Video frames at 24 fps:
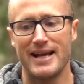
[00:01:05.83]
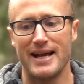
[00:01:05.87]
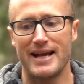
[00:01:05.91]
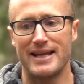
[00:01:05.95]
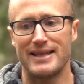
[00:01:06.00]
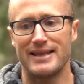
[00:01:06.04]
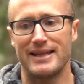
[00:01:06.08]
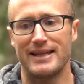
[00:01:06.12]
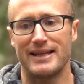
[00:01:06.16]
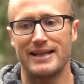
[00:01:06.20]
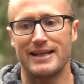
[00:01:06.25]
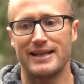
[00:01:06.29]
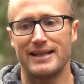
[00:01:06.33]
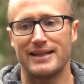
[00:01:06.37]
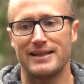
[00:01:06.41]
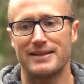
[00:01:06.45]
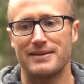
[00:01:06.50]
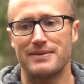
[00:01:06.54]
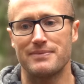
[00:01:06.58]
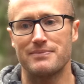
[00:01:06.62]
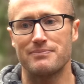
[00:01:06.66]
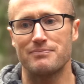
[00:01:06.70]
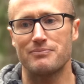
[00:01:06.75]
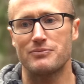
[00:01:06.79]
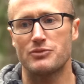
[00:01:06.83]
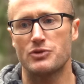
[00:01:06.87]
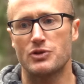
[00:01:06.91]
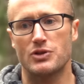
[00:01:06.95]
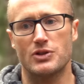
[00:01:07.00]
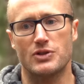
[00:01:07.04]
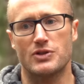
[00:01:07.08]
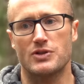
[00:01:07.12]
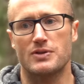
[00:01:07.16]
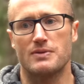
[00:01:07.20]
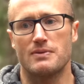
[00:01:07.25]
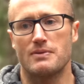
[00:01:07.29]
And then
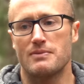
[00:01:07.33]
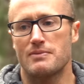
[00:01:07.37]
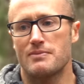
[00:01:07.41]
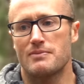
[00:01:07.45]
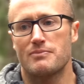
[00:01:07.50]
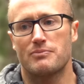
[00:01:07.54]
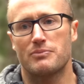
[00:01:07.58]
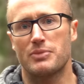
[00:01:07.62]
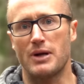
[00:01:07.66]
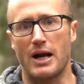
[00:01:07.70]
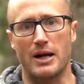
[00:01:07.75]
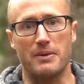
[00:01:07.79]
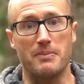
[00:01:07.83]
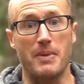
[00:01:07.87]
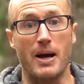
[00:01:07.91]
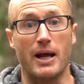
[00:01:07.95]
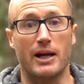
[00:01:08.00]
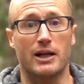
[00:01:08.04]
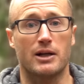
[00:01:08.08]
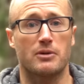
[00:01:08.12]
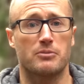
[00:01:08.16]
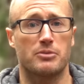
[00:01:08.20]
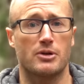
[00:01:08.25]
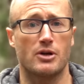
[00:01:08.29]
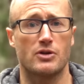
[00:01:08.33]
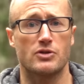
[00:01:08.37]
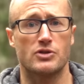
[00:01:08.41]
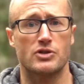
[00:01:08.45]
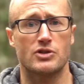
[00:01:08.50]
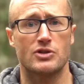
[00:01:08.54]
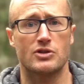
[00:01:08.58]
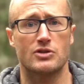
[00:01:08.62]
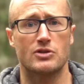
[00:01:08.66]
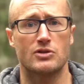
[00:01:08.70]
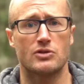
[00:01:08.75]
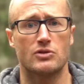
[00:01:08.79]
just pragmatic
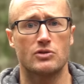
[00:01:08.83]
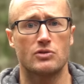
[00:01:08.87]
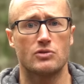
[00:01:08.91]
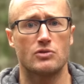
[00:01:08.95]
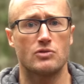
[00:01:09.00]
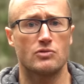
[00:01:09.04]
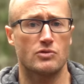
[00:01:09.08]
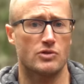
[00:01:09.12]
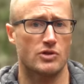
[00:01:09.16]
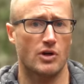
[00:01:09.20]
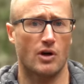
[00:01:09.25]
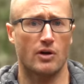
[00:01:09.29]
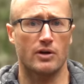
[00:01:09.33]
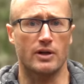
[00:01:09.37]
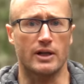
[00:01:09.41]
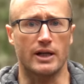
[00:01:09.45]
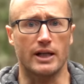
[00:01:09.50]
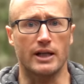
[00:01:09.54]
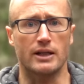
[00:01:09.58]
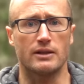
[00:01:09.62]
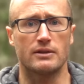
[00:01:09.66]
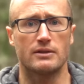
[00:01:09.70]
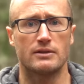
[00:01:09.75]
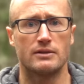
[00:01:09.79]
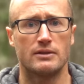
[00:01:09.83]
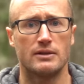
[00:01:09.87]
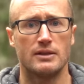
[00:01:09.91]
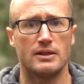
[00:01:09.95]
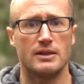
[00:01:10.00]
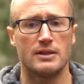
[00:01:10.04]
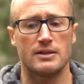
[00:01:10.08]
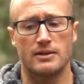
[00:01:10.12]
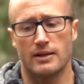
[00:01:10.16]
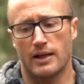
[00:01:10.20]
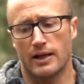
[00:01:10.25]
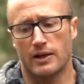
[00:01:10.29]
approach to targeting.
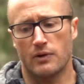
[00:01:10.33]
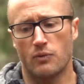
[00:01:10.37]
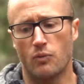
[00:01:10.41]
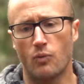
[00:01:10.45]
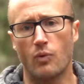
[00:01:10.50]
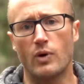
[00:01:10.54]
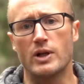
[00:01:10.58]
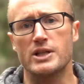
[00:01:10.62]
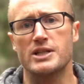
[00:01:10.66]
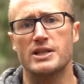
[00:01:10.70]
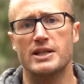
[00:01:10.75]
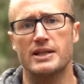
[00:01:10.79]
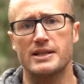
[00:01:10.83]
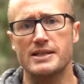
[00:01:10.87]
Like what's